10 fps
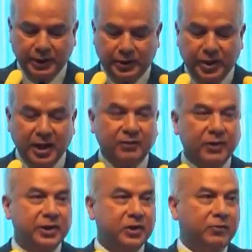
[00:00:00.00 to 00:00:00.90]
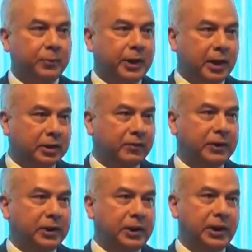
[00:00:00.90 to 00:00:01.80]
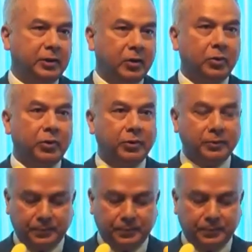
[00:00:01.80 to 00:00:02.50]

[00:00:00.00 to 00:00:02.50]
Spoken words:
as drivers of productivity and growth.